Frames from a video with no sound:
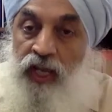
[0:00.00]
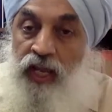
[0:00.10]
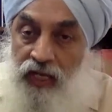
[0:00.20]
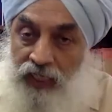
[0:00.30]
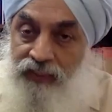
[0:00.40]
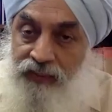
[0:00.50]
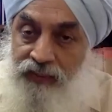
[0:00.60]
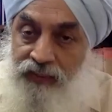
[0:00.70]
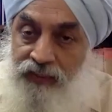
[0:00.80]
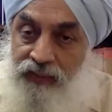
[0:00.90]
I just
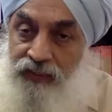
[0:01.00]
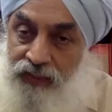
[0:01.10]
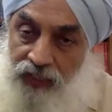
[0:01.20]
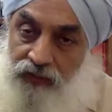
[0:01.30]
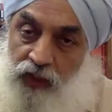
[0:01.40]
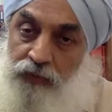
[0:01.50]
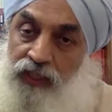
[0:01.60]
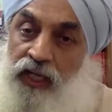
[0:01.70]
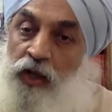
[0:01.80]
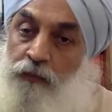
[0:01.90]
add a little bit.
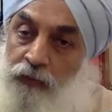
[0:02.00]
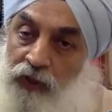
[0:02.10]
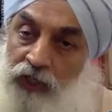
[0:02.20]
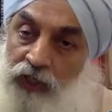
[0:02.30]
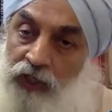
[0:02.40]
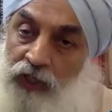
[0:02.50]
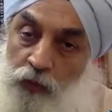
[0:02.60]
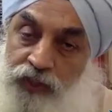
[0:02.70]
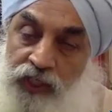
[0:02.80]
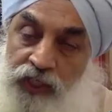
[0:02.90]
People are
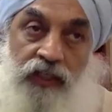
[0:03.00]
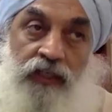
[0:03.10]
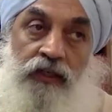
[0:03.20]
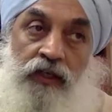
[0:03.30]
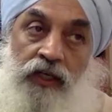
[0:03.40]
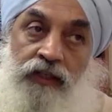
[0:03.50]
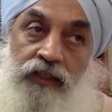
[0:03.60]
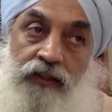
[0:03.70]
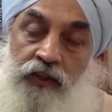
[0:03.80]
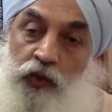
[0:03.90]
objecting uh,
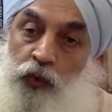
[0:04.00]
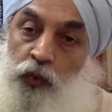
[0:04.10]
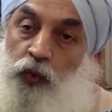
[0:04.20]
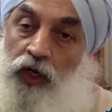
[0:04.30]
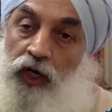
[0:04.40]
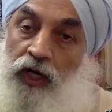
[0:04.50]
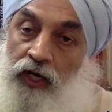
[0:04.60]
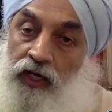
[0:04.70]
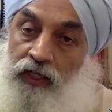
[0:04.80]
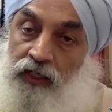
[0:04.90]
to a
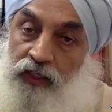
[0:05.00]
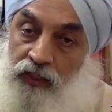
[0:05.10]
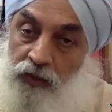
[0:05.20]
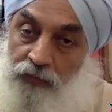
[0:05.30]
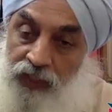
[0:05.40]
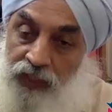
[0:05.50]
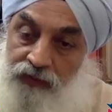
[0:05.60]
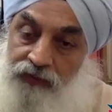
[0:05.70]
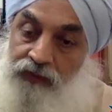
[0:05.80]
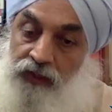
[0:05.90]
higher income tax.
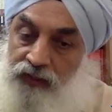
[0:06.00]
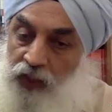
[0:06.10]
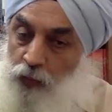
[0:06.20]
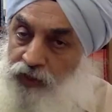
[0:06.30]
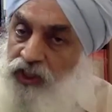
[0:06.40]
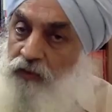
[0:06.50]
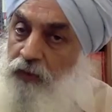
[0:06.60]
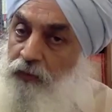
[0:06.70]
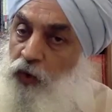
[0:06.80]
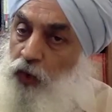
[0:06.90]
That objection may be
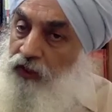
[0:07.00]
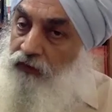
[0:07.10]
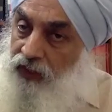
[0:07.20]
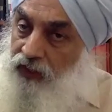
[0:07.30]
quite valid.